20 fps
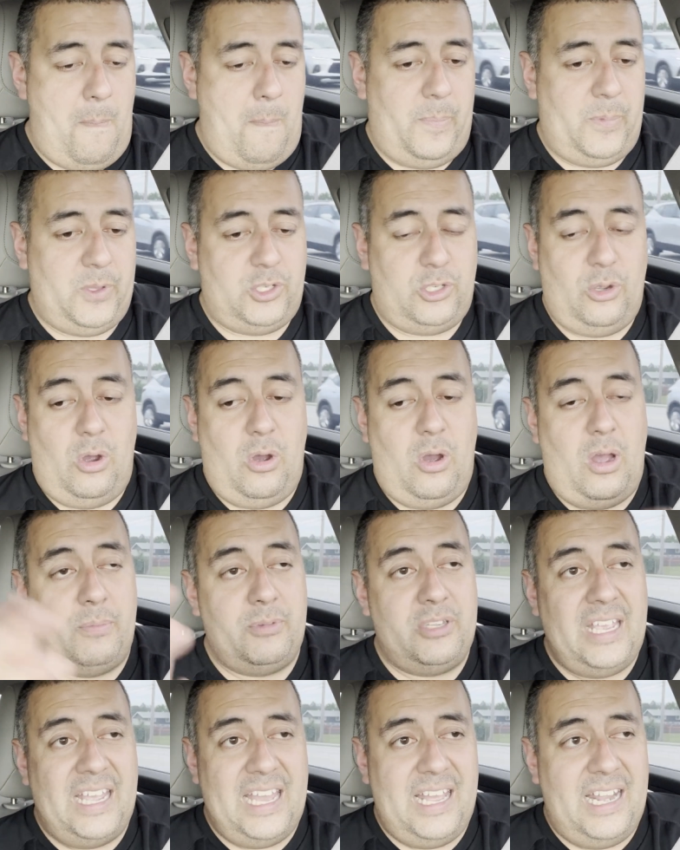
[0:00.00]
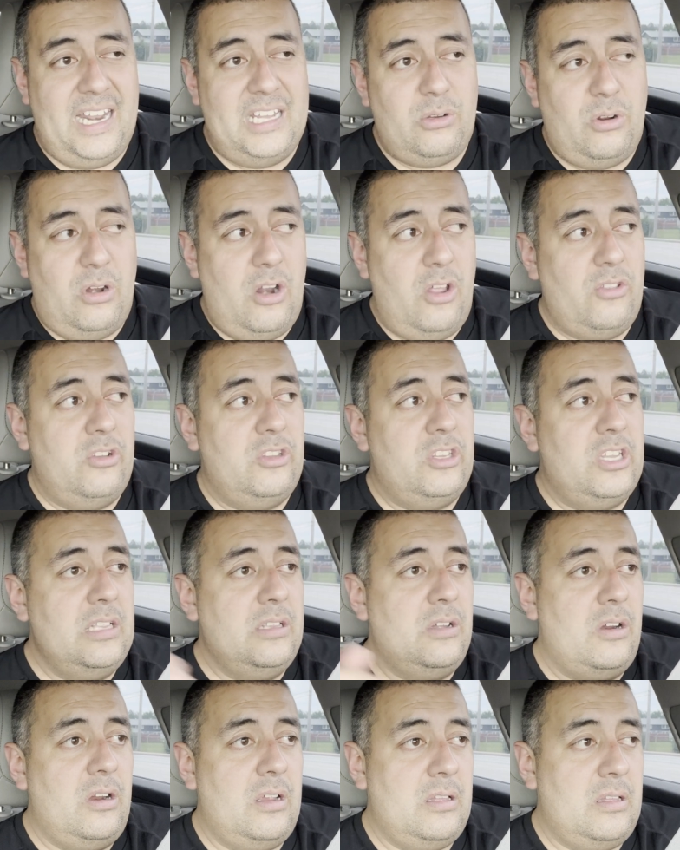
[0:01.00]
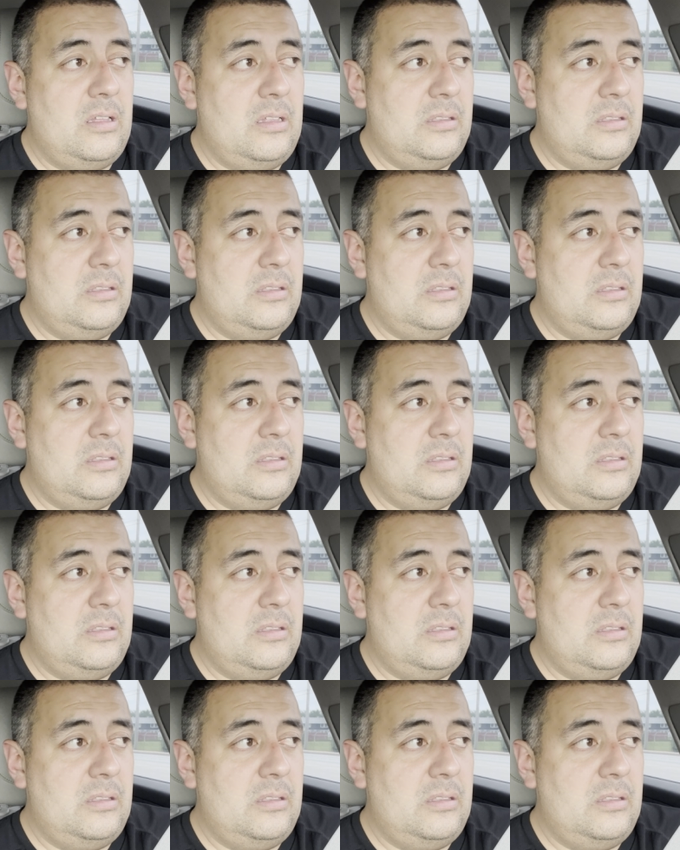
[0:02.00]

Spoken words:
So I'm taking it into another dealer,